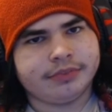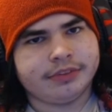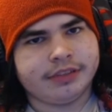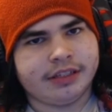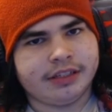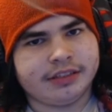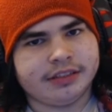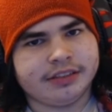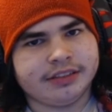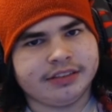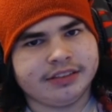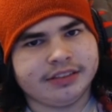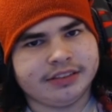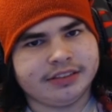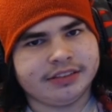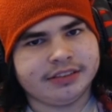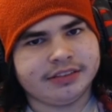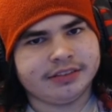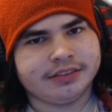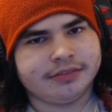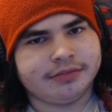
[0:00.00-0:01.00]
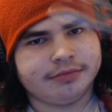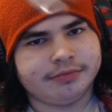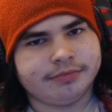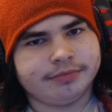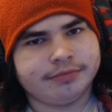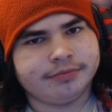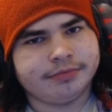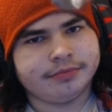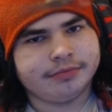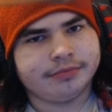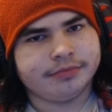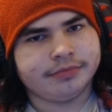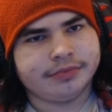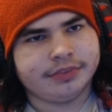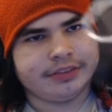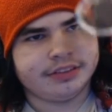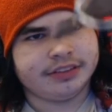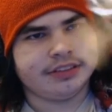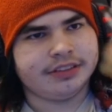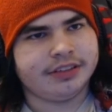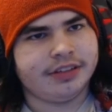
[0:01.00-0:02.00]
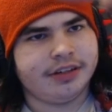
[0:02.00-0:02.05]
Like, this is... This is